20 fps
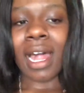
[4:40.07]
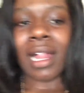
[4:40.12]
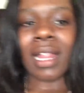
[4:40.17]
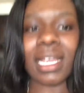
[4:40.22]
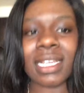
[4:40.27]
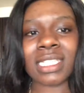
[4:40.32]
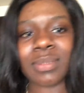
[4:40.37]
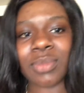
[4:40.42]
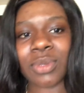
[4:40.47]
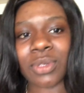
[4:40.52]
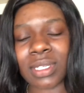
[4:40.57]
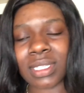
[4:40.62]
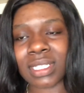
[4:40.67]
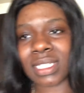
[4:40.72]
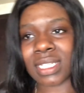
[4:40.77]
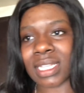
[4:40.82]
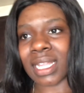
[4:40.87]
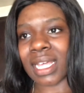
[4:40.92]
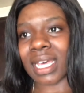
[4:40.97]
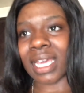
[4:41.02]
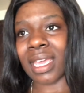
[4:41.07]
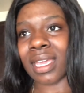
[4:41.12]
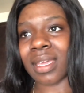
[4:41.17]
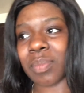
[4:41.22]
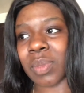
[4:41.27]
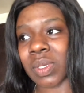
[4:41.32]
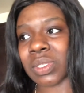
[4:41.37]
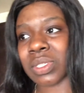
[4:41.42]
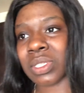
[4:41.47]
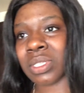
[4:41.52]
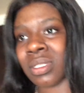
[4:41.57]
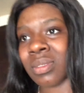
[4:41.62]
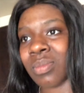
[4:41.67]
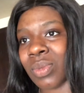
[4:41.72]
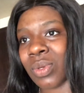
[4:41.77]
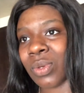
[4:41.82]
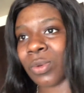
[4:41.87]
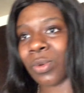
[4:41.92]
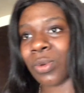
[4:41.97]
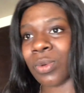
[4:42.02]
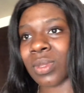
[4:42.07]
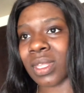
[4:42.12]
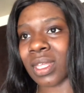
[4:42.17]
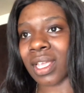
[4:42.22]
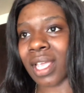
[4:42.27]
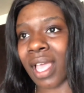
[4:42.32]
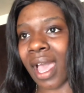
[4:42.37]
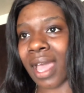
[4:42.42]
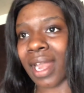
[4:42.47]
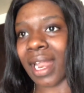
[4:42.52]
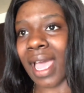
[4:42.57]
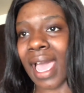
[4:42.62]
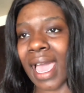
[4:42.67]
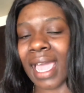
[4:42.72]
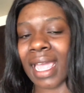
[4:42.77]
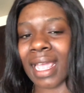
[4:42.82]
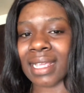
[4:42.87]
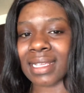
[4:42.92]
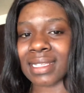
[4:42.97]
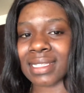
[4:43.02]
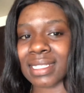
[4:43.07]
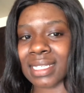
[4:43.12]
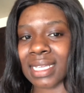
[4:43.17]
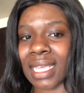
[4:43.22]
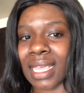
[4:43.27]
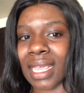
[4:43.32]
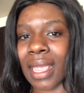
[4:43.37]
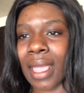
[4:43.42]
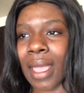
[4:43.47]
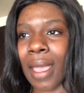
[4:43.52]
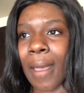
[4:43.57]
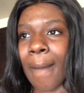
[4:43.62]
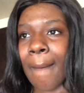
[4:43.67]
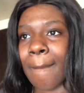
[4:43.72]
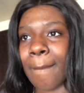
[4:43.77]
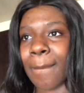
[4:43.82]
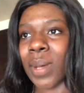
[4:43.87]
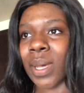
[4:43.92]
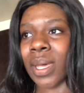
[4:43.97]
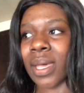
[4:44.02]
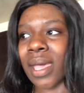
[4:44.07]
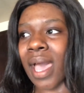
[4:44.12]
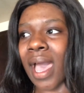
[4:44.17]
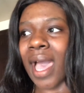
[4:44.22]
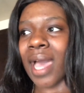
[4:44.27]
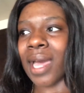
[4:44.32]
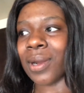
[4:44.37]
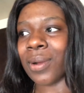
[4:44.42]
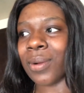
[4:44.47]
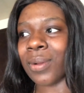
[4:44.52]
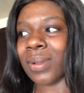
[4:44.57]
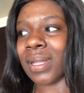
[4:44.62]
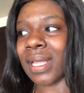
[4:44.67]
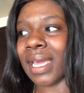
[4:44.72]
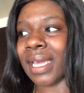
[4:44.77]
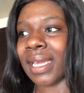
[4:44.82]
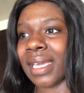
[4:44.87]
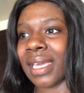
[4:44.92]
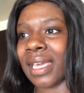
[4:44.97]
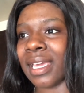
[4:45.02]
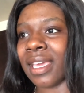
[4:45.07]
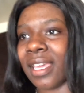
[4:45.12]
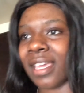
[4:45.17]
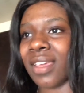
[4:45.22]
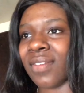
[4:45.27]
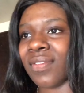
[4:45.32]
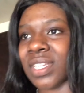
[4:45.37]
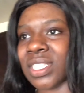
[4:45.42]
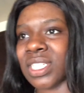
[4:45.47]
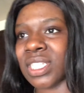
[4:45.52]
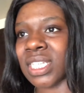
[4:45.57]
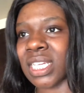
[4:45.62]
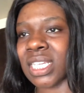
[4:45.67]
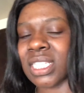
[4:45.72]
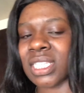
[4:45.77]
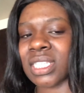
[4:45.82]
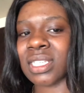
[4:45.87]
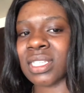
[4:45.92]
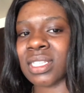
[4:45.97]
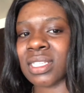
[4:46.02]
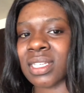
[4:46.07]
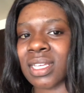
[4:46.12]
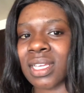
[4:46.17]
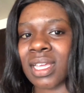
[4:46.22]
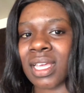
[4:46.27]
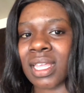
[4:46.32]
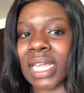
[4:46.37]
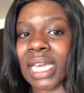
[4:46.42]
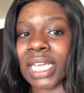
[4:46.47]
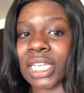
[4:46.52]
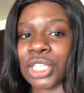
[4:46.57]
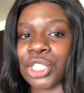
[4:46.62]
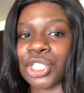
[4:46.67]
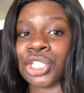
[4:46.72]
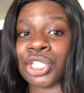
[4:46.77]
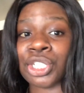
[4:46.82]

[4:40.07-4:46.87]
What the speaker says: like smoothies to like be smooth and kind of icy, but I don't like it if it's just like